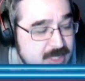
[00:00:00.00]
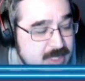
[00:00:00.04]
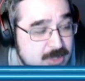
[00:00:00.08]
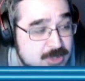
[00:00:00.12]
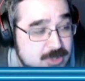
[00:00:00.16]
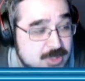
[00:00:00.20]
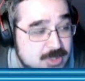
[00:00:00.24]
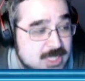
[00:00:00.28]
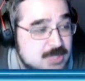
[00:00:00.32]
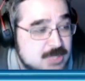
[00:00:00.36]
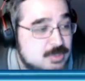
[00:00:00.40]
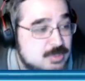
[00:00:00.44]

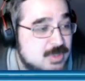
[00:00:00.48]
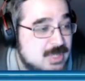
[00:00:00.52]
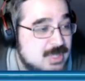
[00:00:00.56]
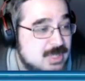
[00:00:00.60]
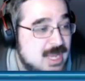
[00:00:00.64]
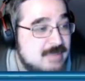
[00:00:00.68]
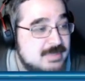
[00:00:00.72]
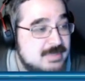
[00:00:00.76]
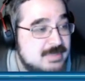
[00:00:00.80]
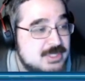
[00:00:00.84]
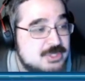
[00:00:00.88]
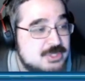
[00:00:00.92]
So that's what
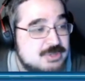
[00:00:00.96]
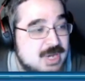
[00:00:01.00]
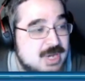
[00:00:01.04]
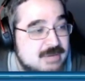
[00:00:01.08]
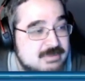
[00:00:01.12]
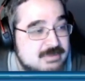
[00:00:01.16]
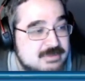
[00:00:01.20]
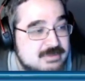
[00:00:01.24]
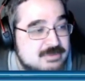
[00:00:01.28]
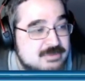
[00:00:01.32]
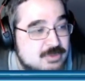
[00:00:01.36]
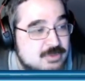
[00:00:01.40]
I've been
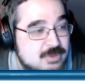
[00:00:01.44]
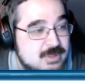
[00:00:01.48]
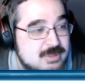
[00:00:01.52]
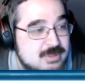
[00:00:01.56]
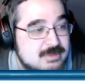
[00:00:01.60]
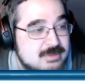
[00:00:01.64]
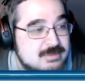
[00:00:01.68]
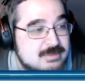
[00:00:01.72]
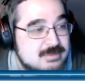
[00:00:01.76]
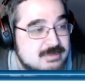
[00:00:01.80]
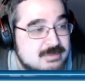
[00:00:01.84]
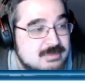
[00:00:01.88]
striving
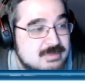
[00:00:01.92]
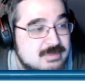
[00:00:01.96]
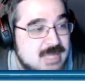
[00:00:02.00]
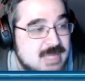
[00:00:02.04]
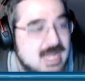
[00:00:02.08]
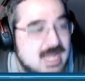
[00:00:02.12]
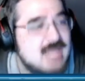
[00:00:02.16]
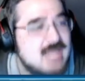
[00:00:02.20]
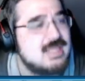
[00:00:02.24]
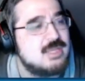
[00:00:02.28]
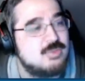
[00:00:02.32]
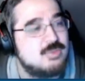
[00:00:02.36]
for.
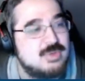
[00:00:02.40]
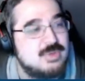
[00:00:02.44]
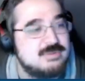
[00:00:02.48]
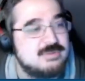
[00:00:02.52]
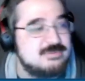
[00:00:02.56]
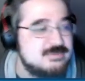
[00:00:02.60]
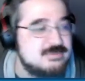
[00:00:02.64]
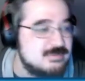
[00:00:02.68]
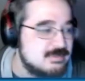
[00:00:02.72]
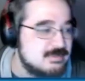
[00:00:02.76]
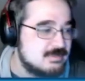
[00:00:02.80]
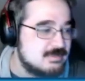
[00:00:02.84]
And I think
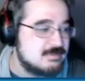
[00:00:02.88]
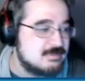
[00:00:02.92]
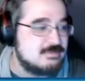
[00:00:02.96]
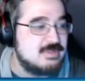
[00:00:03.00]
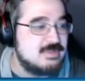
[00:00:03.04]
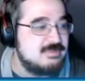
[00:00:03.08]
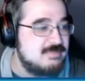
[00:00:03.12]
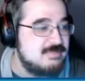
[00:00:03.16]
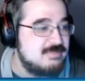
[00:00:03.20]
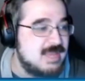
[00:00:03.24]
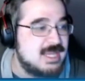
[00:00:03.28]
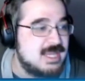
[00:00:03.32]
we've
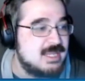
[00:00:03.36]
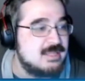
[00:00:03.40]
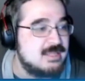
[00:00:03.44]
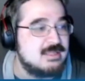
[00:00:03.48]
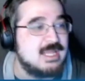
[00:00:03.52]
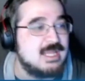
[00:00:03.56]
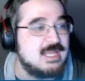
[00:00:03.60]
met it.